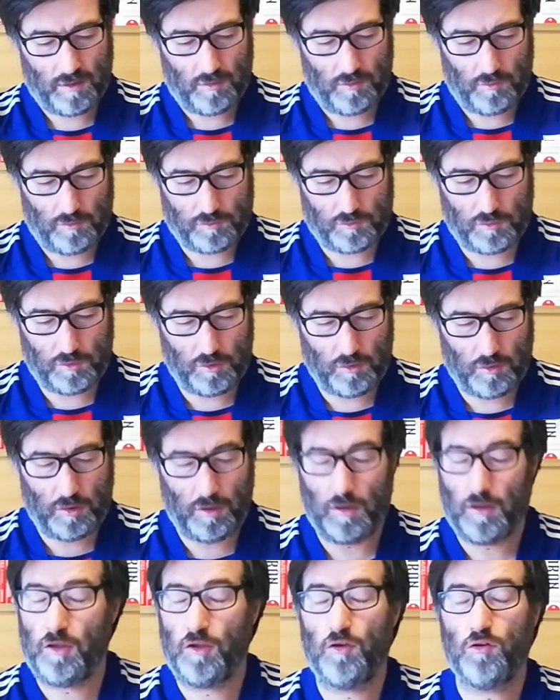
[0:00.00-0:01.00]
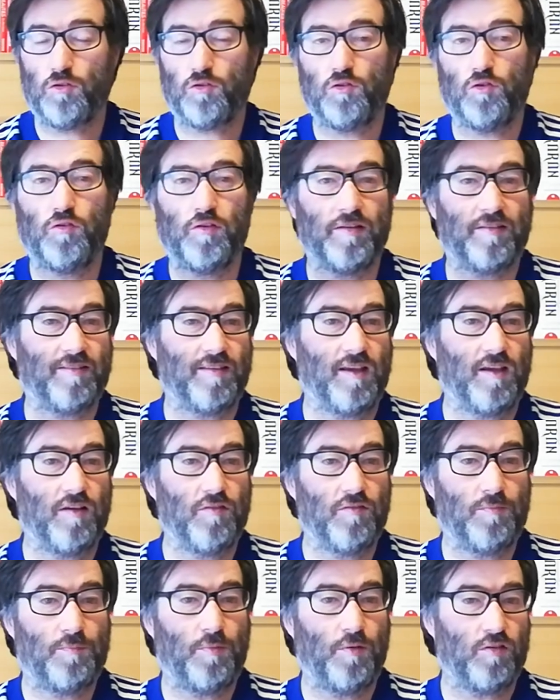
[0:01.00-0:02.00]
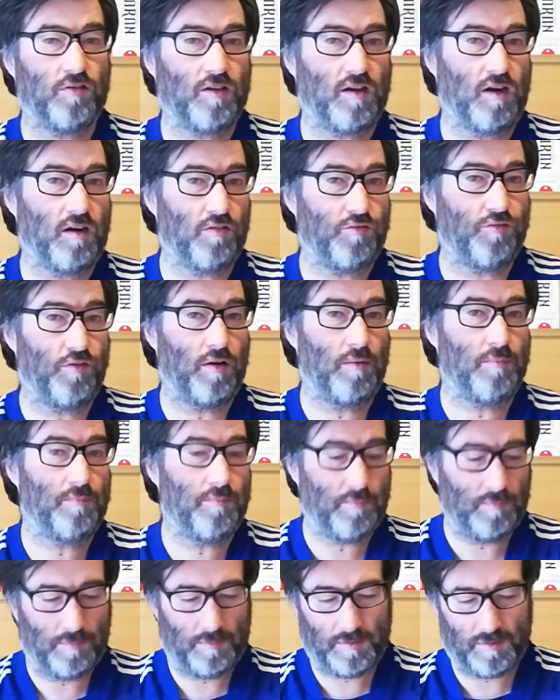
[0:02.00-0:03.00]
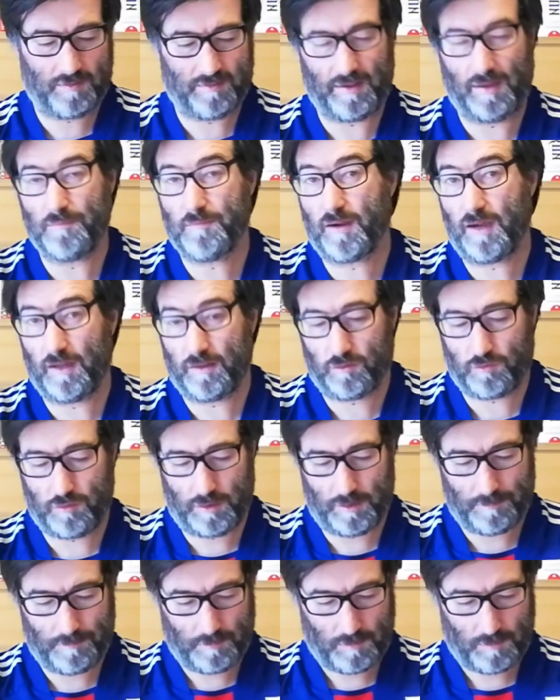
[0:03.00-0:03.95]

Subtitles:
to you to receive postcard from the same country.